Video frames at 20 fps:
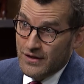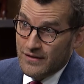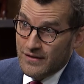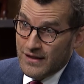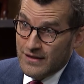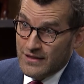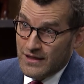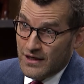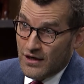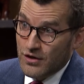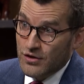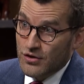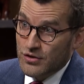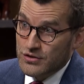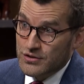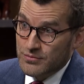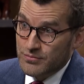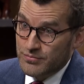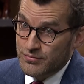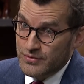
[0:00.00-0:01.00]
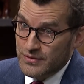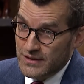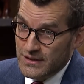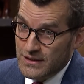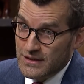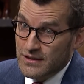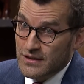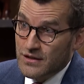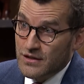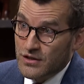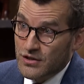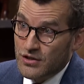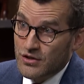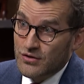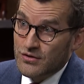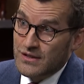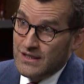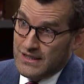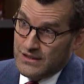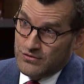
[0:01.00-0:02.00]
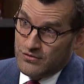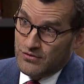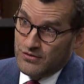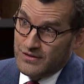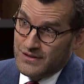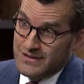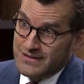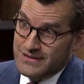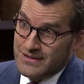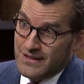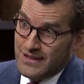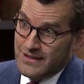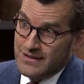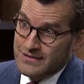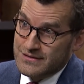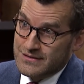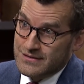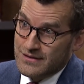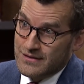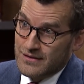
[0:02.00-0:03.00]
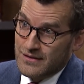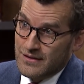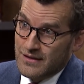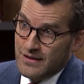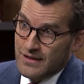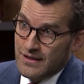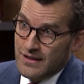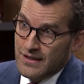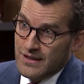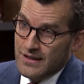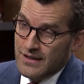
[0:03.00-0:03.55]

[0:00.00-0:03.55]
that they are going to be good at all these things. Right.